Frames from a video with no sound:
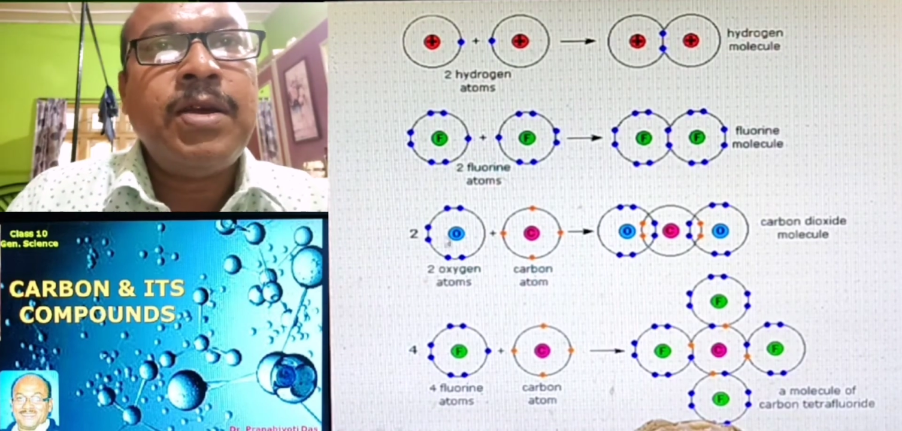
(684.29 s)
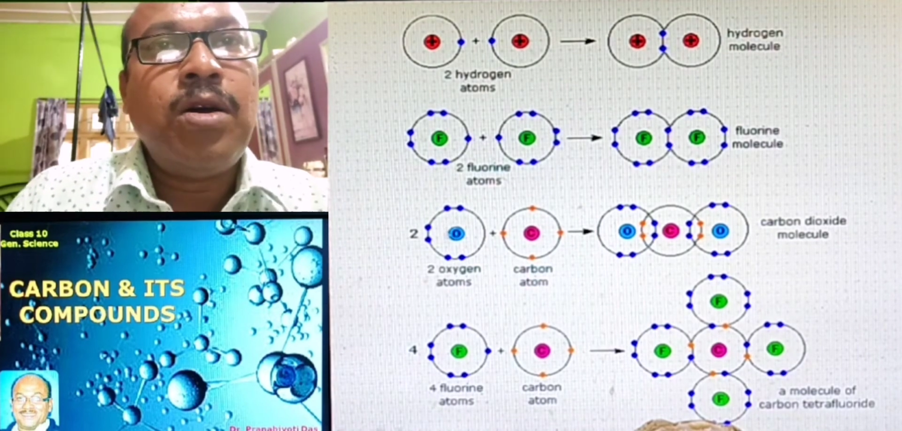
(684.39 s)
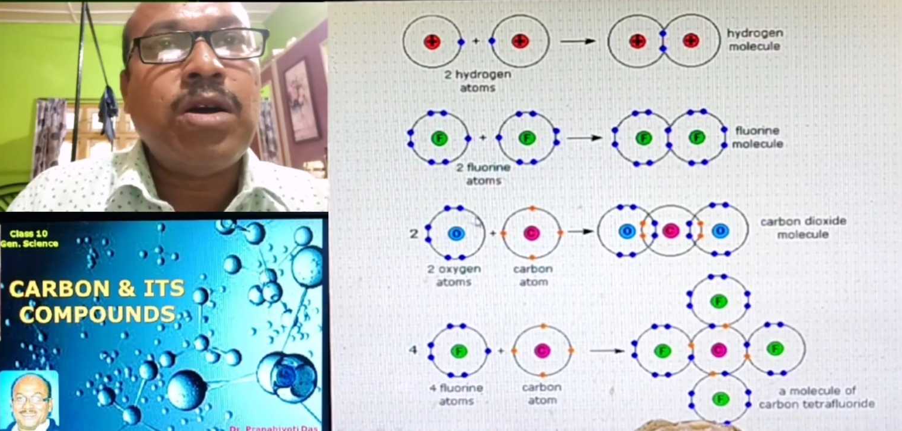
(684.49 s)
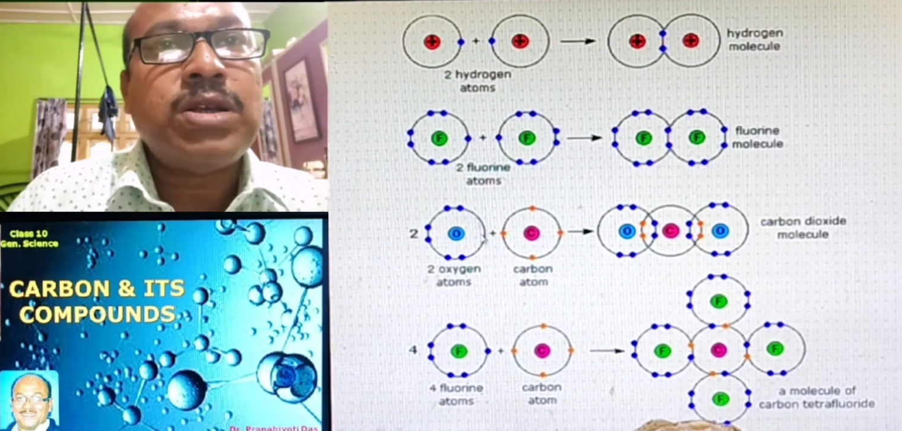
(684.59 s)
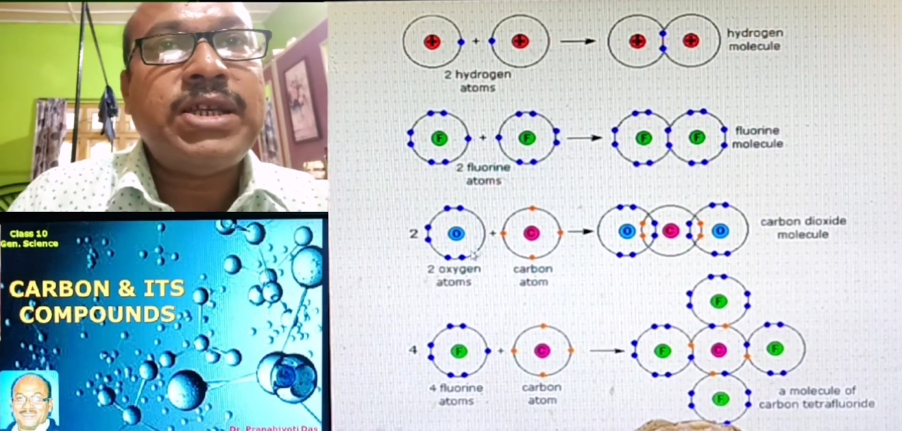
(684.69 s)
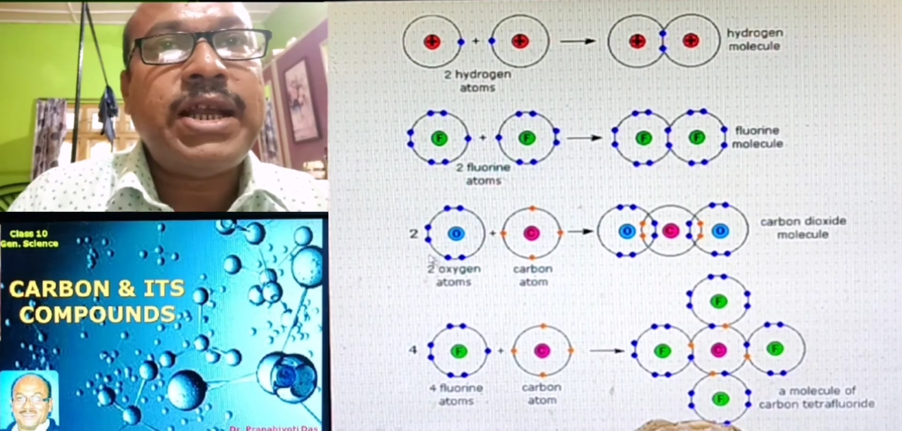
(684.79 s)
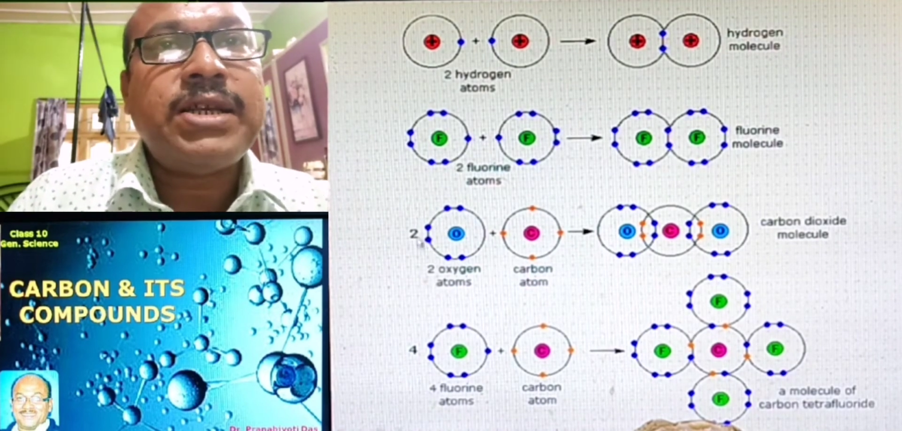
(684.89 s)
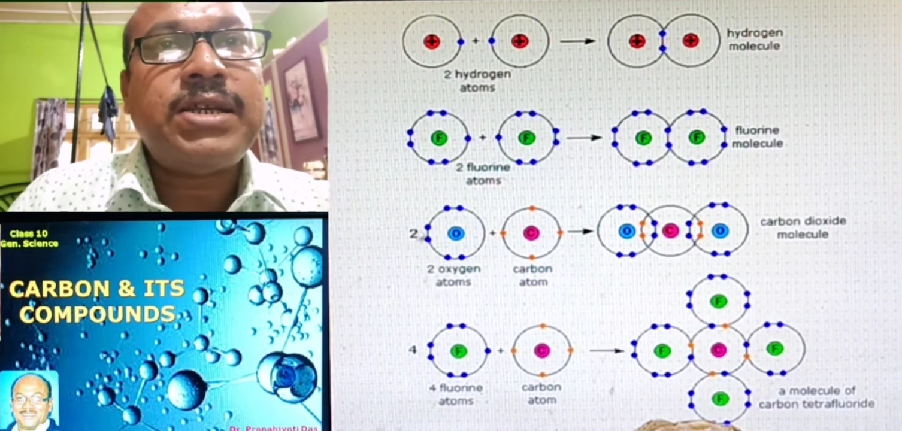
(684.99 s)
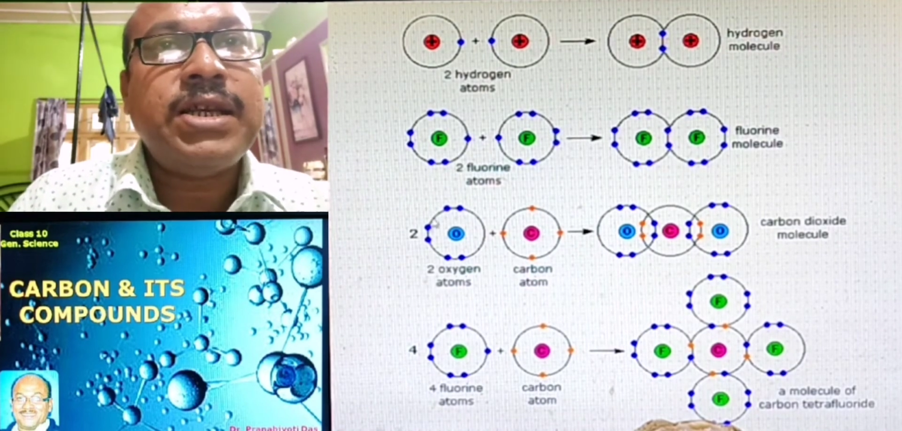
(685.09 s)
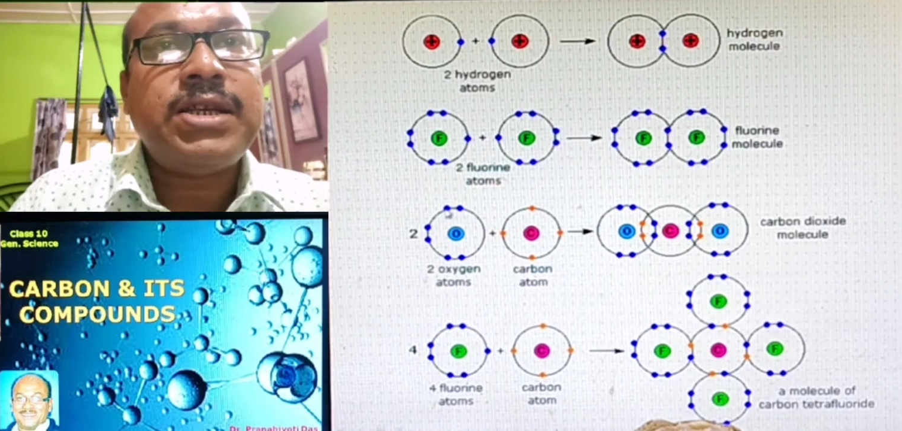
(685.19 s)
Oxygen has
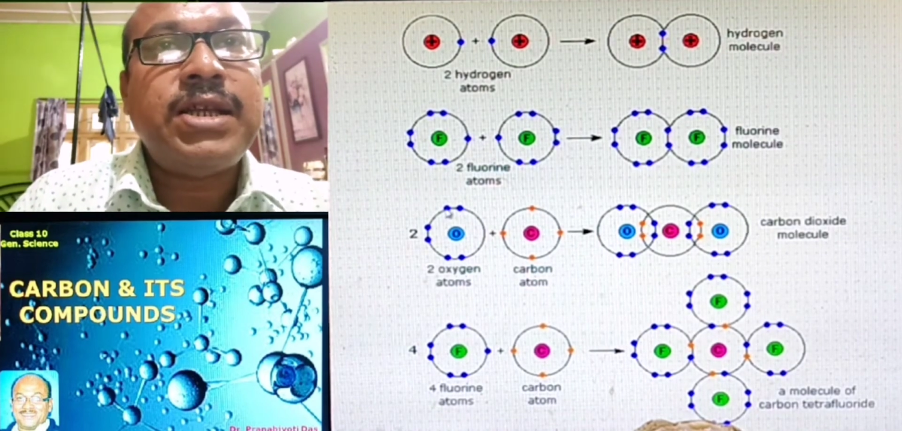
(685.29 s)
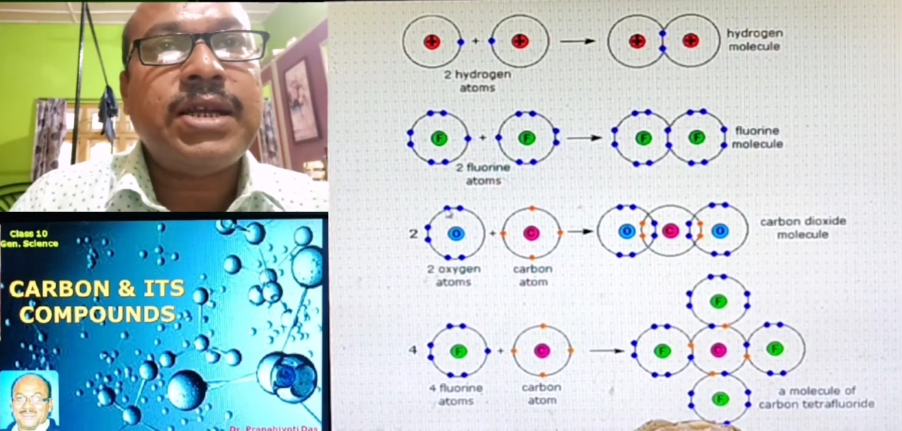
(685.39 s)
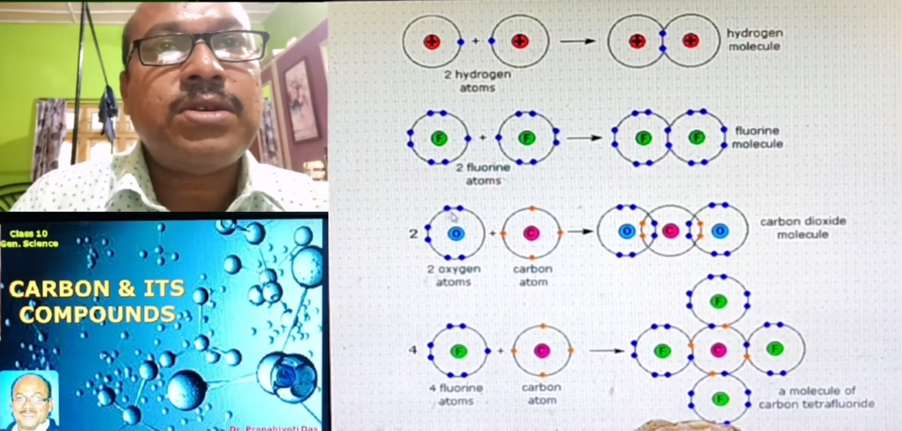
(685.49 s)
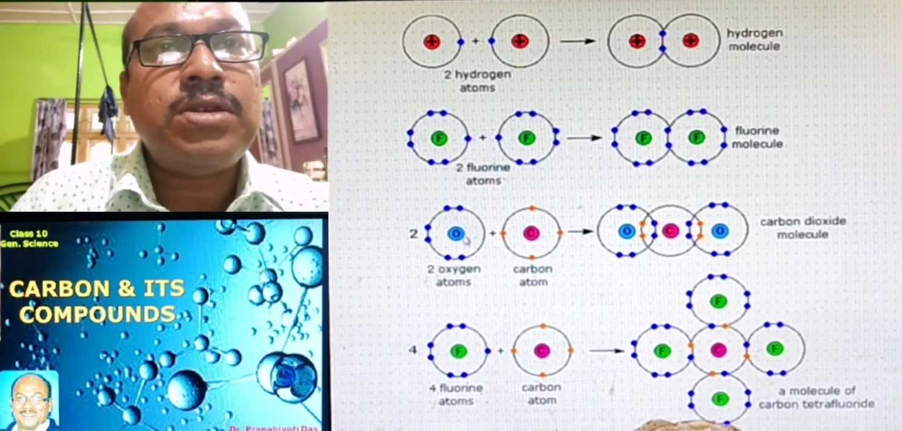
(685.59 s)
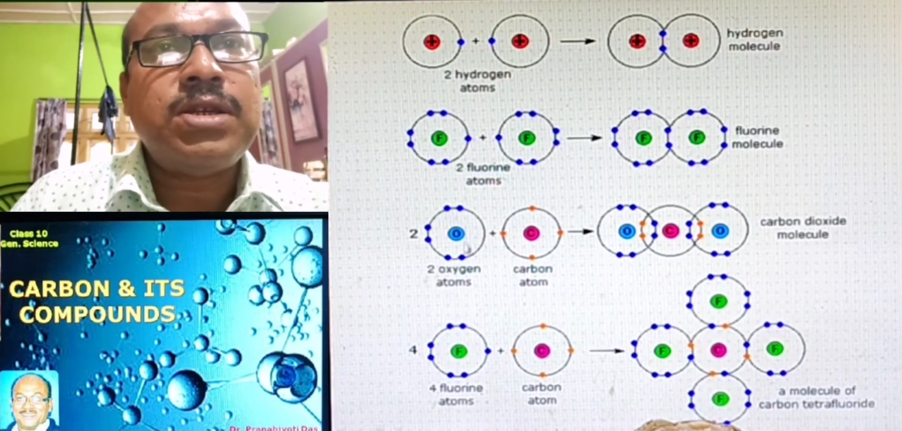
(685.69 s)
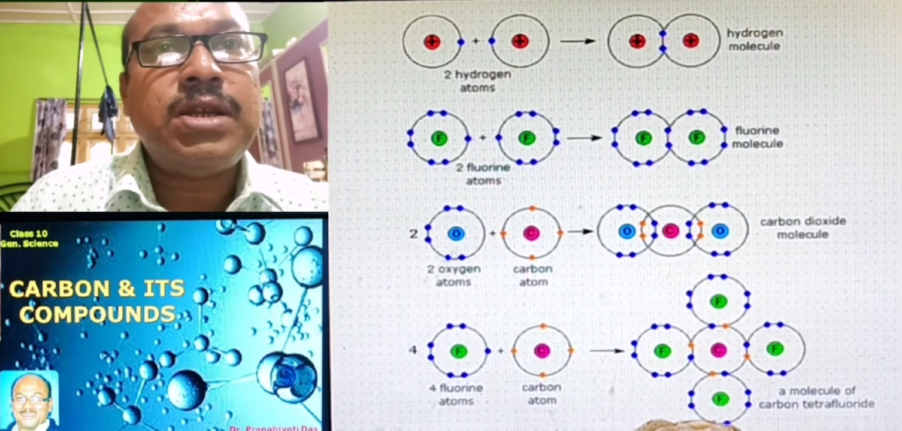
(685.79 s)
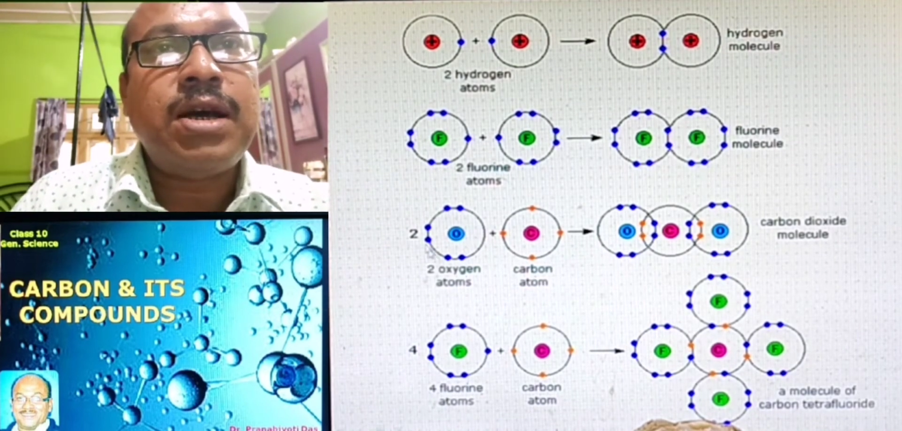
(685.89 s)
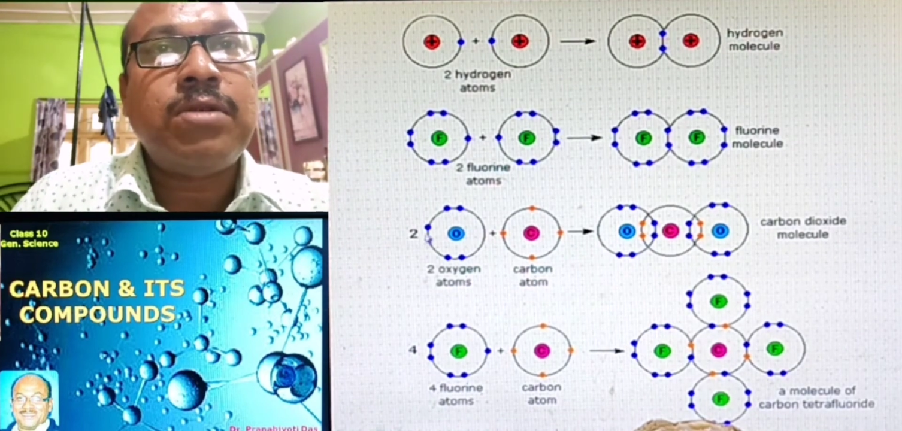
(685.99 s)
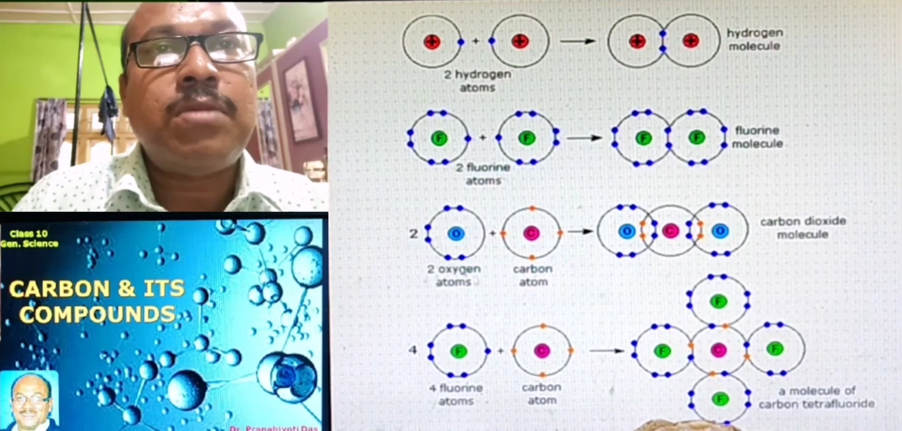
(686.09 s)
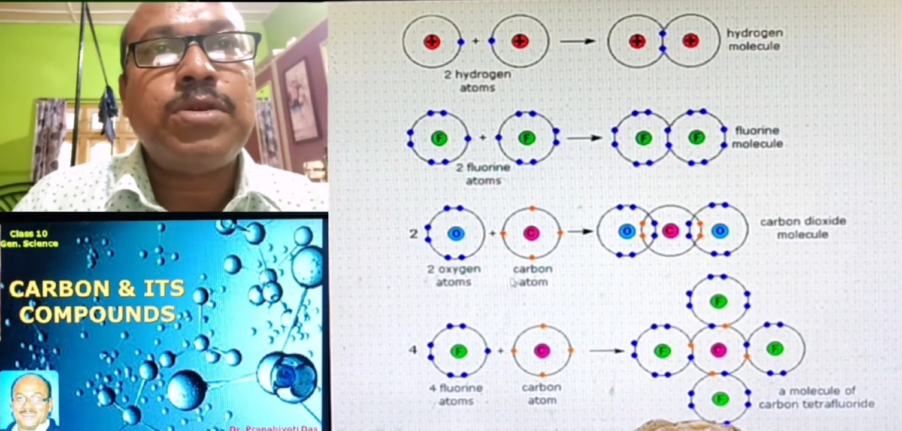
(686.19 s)
6 electrons in the
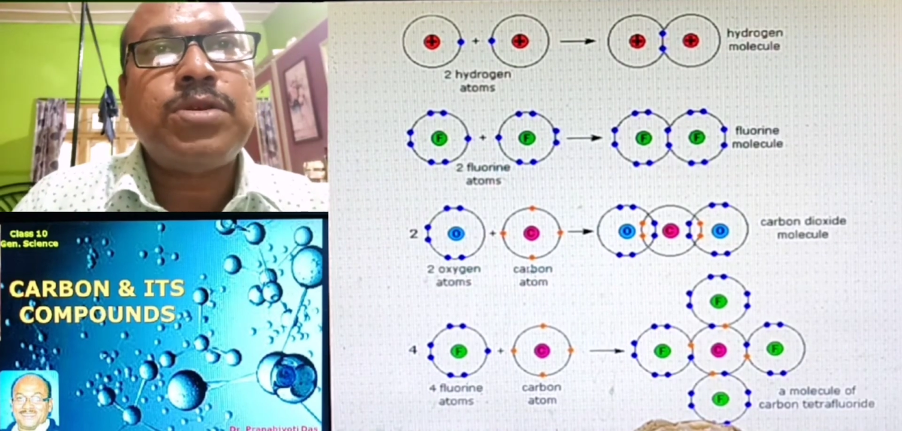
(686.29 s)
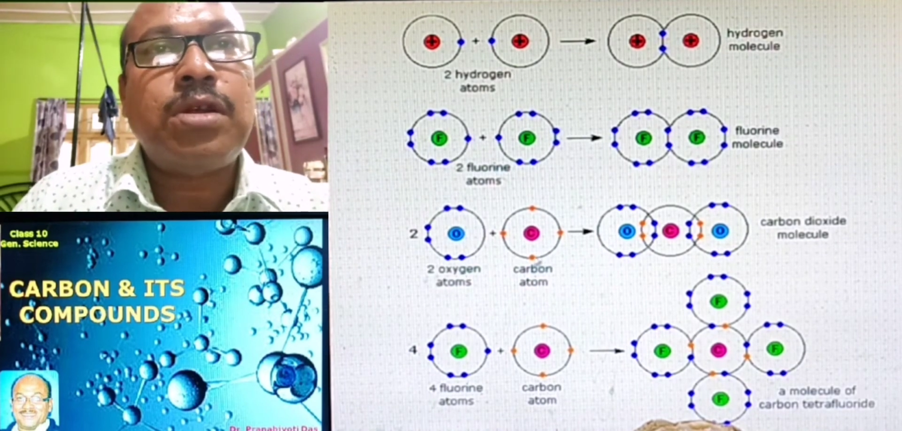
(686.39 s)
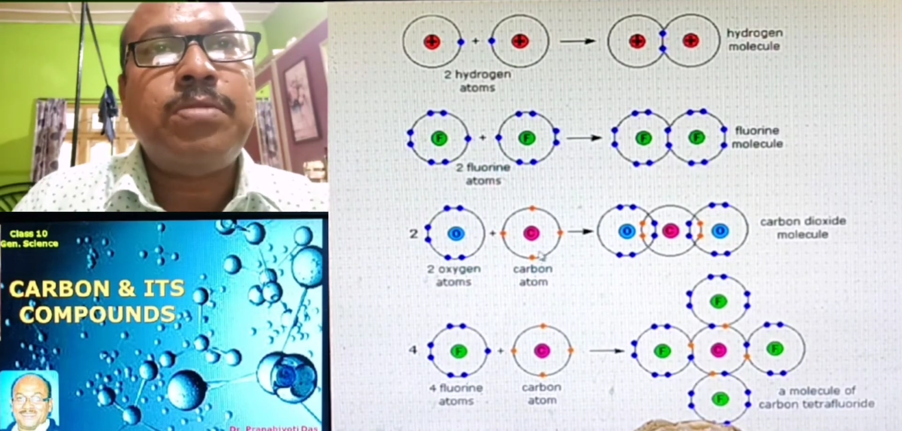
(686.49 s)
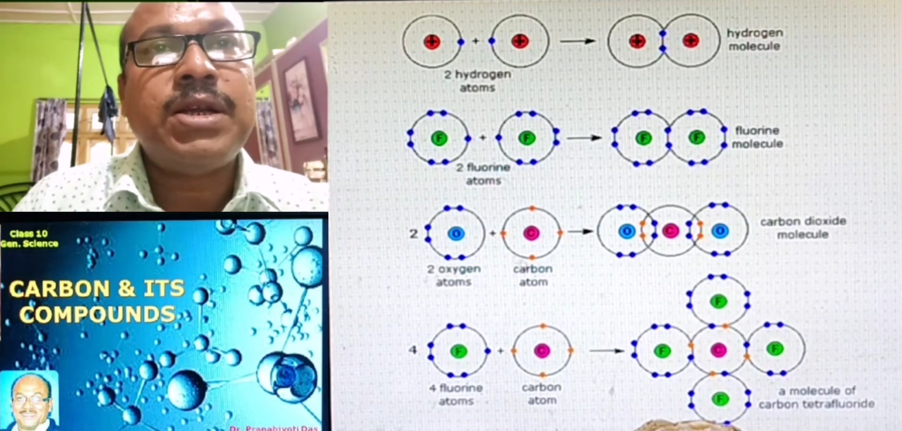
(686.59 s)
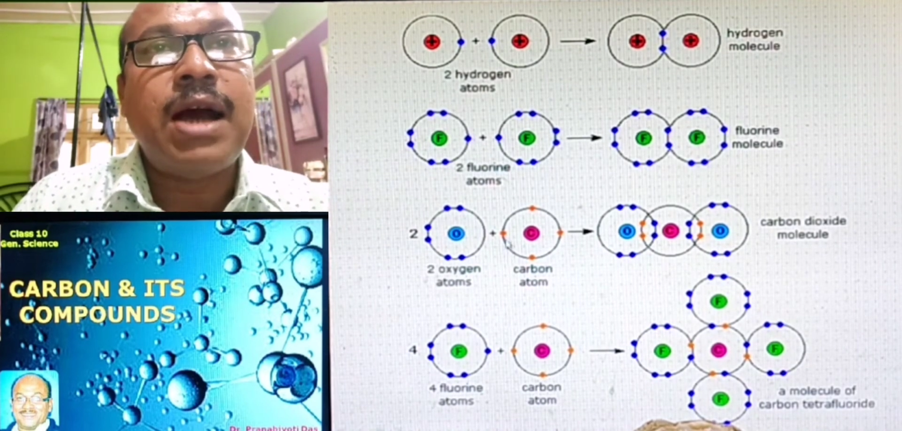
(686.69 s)
outermost orbit.